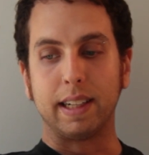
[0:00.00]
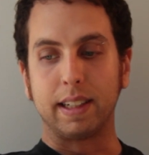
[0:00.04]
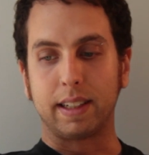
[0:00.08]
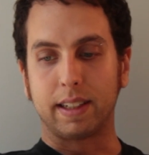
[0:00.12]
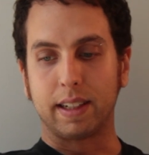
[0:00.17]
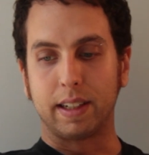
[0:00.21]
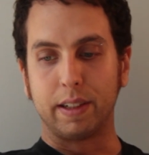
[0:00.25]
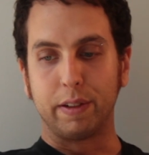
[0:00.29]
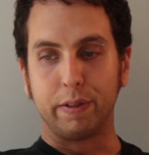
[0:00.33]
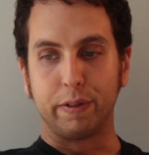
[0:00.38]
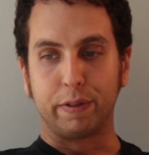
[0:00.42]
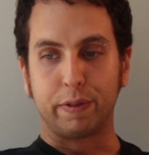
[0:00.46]

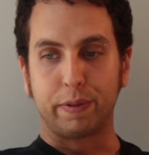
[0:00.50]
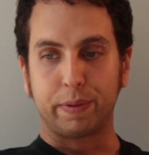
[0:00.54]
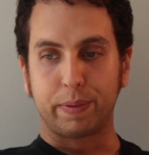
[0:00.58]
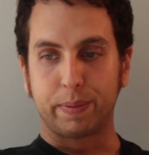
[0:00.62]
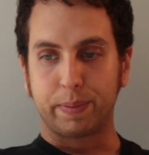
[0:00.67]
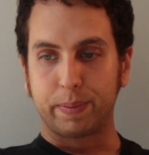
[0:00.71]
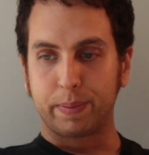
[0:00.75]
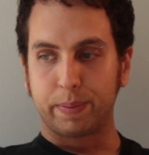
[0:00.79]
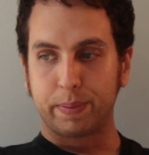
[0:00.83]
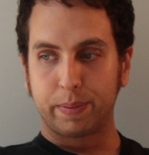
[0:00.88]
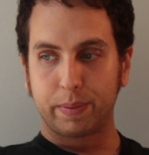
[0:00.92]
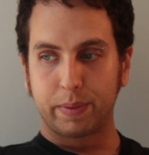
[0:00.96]
And then it kind
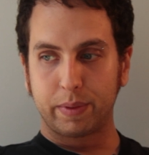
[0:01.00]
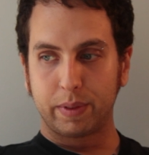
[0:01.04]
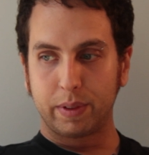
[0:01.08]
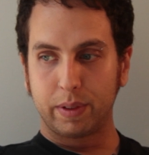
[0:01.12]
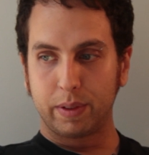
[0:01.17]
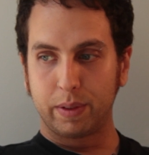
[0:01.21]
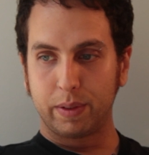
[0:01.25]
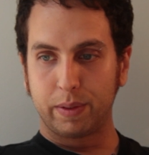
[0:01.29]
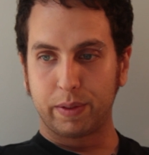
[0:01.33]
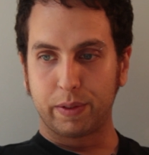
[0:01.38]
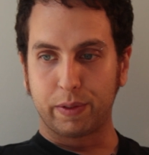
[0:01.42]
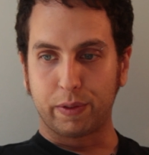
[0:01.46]
of,
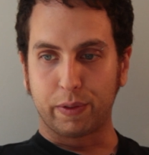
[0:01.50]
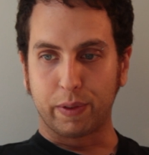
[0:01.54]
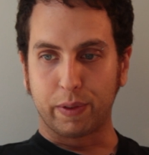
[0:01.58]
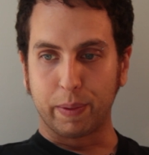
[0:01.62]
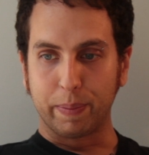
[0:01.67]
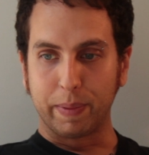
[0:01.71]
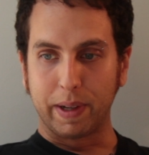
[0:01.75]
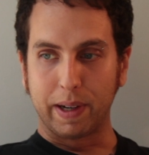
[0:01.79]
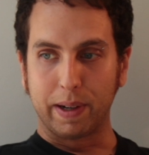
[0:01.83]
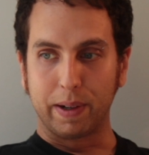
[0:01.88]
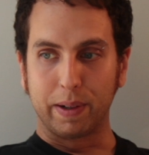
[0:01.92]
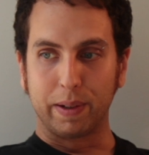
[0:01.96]

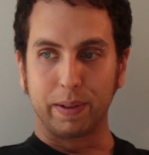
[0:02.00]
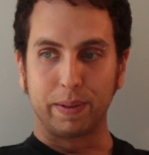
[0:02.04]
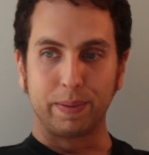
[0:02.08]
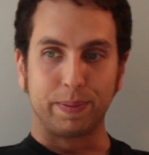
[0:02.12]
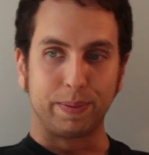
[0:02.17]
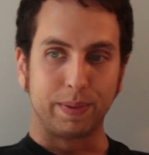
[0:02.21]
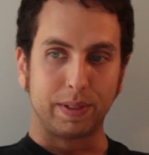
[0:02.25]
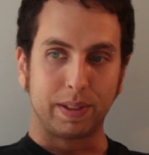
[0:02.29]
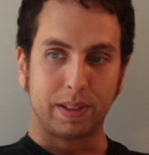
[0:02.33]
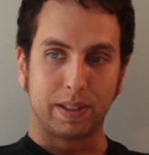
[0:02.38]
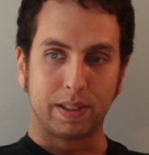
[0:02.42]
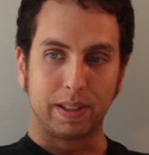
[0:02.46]
from
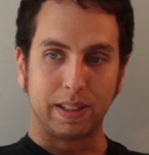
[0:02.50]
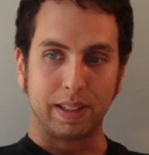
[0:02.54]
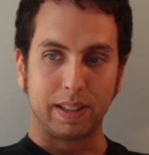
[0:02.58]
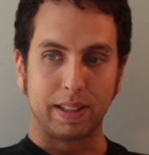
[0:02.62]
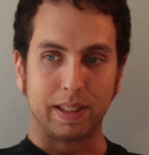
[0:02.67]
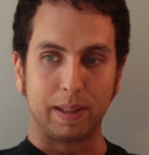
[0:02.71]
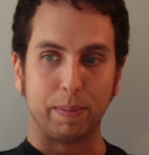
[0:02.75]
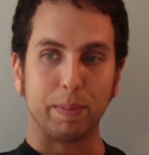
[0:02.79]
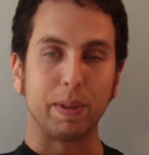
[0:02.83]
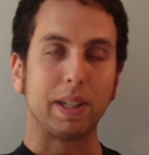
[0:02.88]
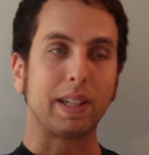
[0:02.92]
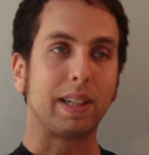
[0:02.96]
there,
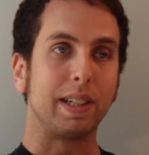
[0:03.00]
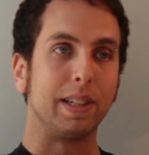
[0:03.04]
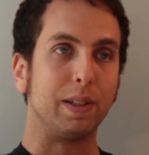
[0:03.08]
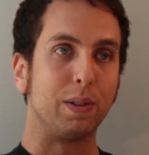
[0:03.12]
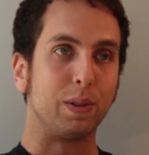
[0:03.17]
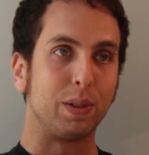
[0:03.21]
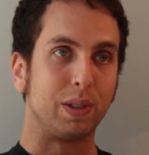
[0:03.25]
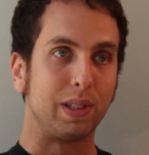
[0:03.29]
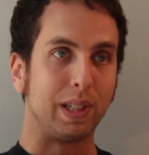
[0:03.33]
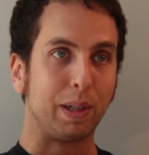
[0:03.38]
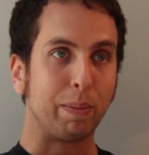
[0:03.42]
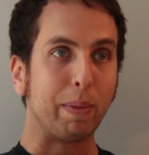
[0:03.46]
it seemed
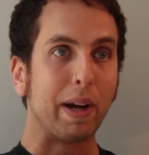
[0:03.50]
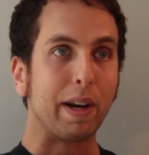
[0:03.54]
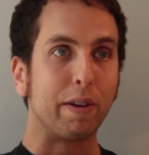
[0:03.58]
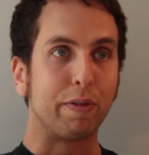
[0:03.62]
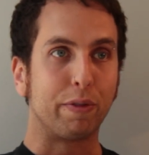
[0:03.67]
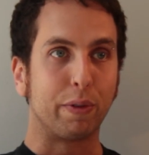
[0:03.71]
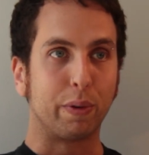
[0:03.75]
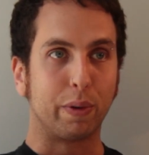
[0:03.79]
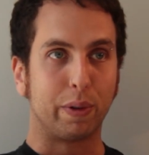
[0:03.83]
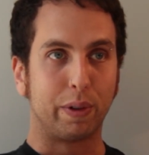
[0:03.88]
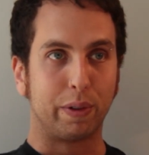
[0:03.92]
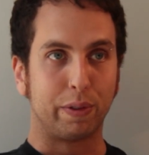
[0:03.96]
like an interesting
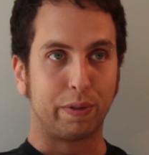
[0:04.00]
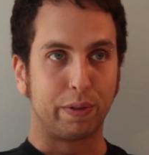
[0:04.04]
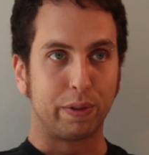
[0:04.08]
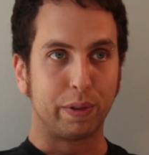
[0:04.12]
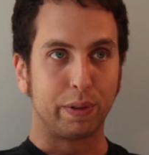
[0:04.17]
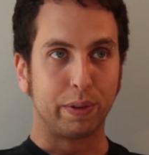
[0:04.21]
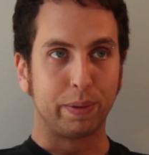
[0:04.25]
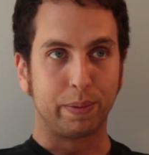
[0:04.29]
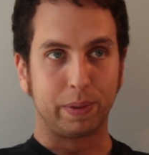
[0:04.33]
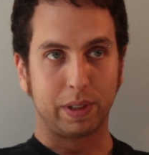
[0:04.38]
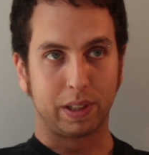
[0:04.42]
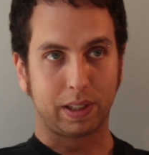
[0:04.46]

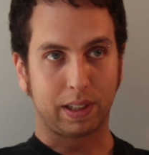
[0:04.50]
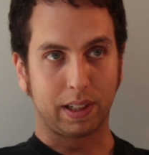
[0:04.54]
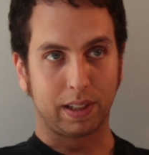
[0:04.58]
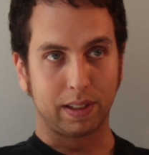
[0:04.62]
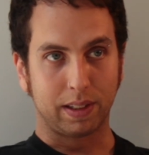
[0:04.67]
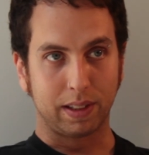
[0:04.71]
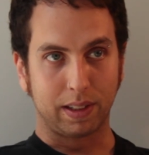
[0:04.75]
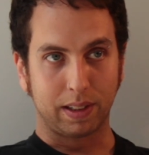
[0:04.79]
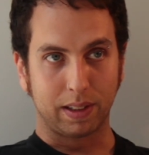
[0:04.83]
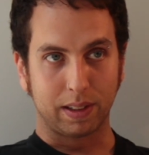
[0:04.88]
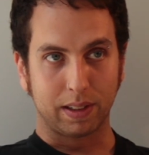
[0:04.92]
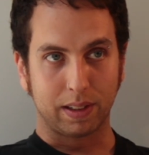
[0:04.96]
metaphor for
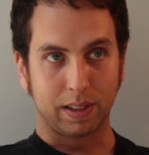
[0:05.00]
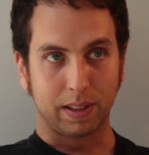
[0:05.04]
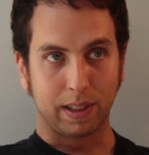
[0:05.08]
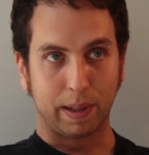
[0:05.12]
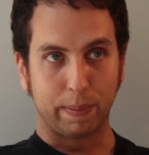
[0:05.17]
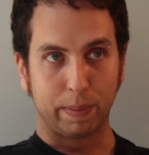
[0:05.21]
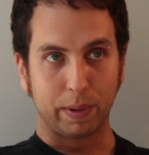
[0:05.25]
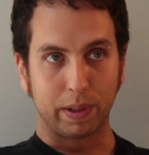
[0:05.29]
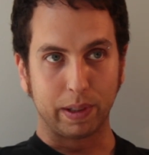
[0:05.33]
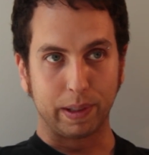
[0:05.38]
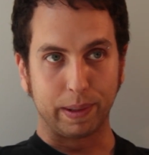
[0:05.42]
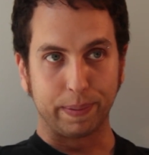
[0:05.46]
discussing
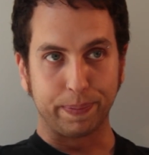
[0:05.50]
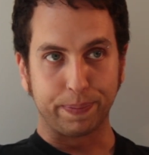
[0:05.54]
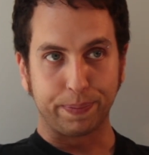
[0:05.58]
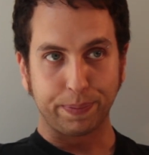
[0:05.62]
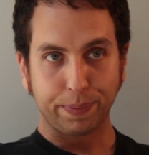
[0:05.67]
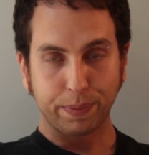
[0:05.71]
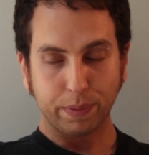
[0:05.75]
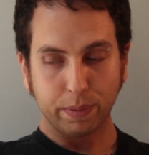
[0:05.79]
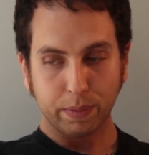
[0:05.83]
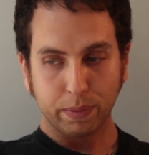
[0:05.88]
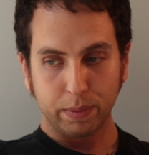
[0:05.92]
celebrity.